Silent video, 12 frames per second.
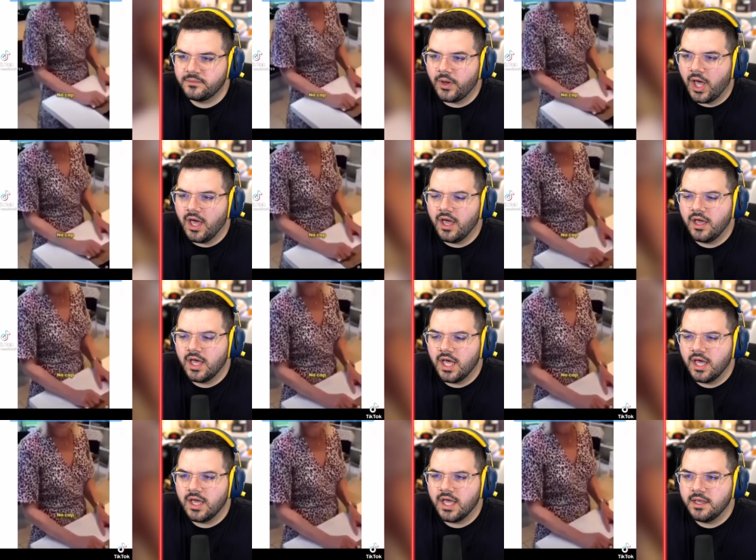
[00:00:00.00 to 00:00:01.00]
No cap.
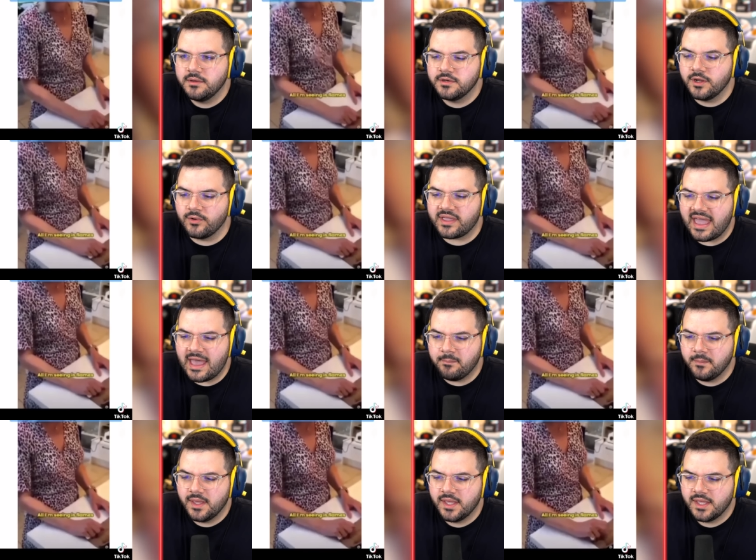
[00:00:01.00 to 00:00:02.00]
No cap.
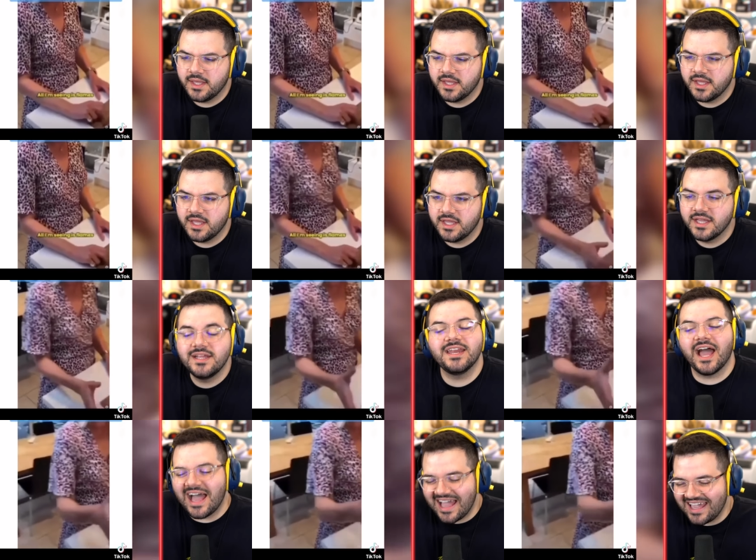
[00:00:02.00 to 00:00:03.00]

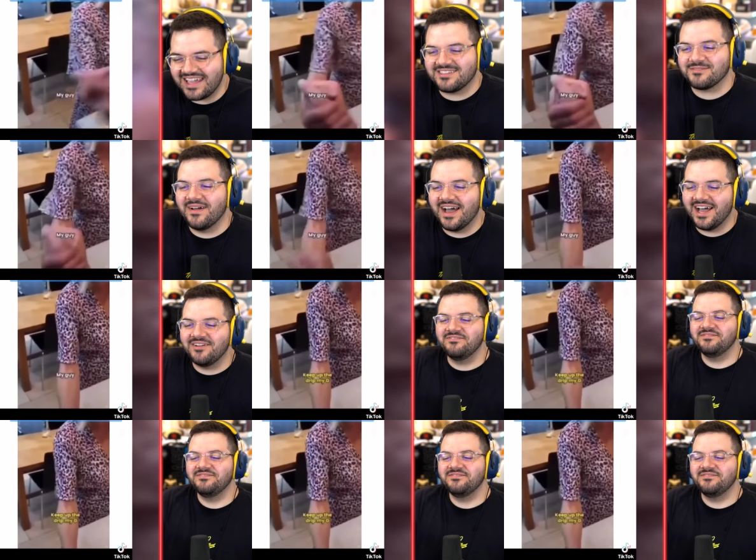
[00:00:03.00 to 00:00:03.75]
Nice, oh mom.